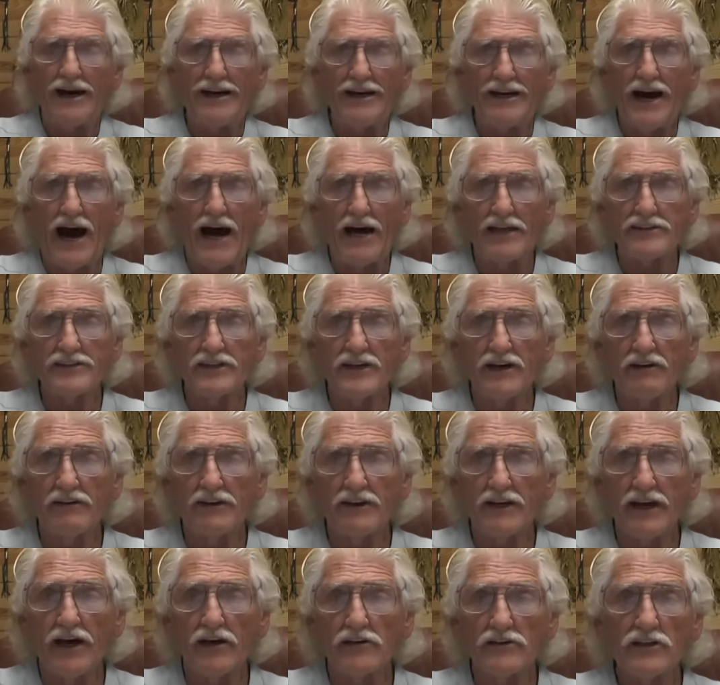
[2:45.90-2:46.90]
diets and
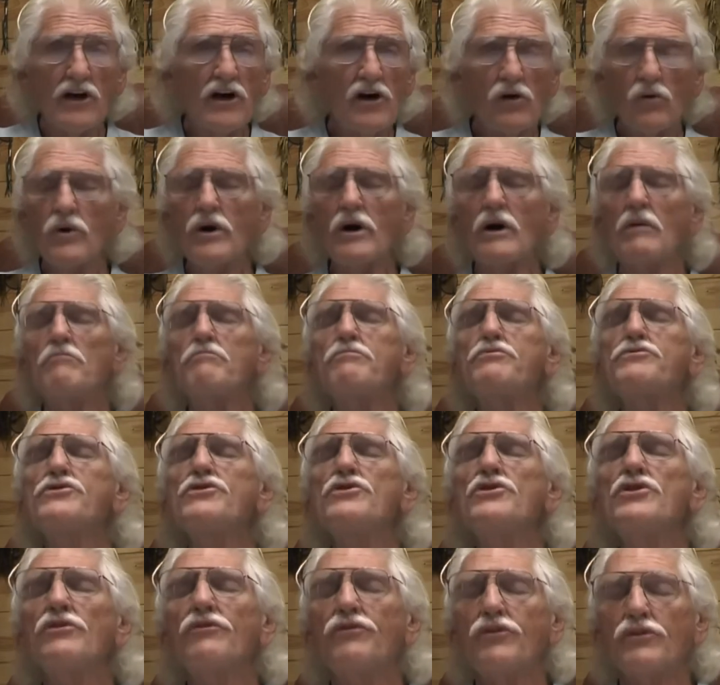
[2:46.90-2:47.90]
everything else. We're a
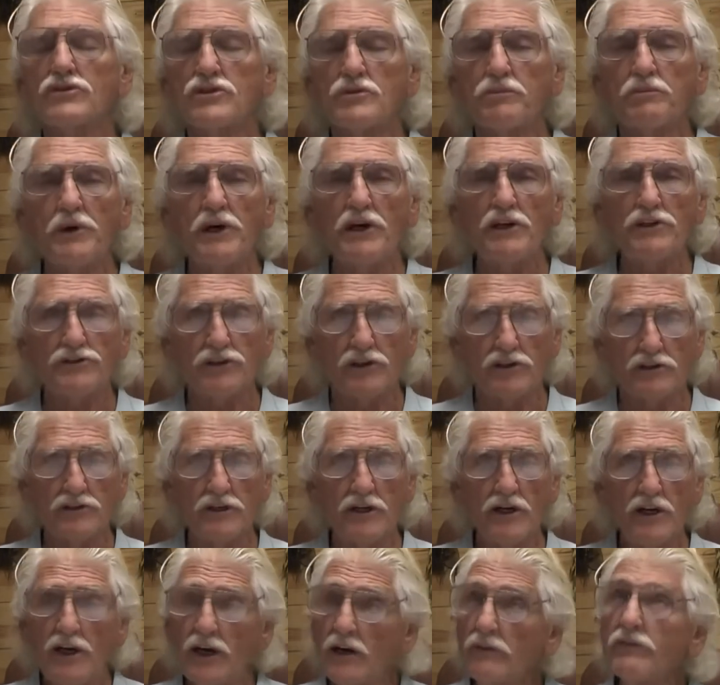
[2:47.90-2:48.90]
beautiful species
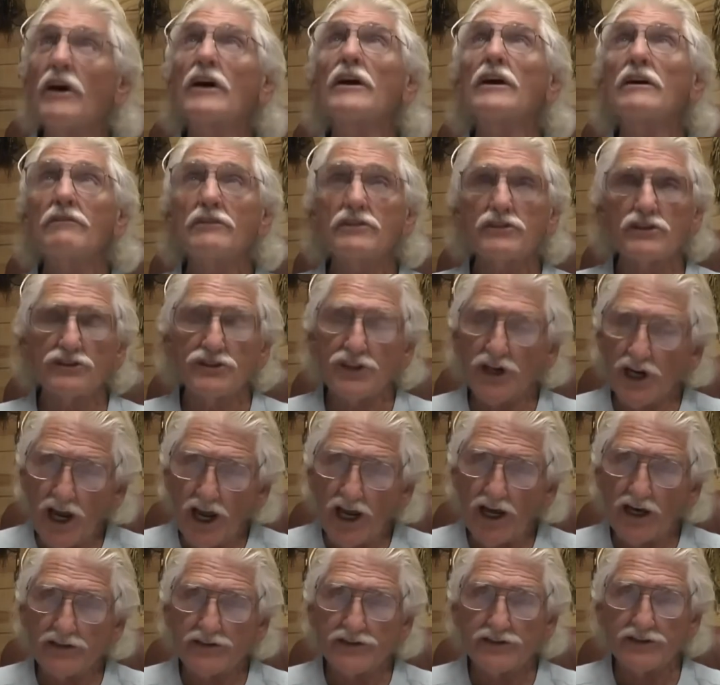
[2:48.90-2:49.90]
if they give us a
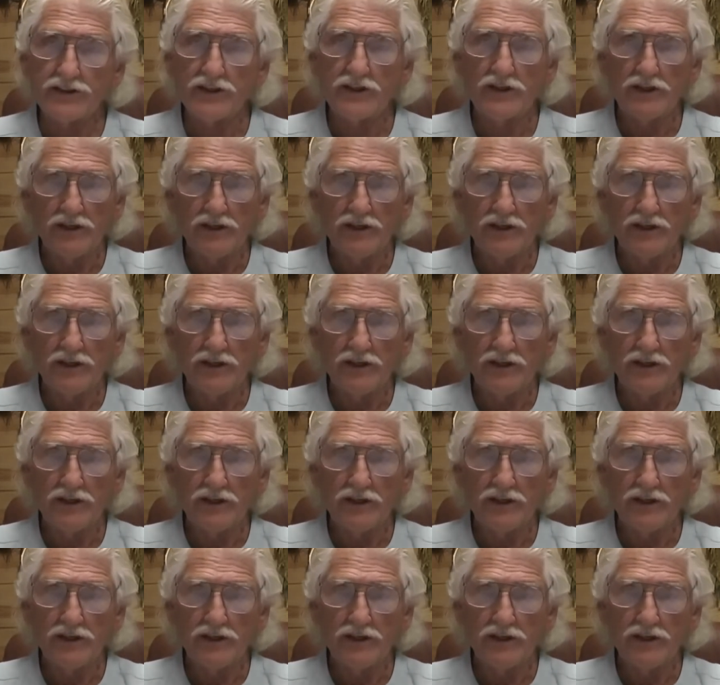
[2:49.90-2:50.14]
chance.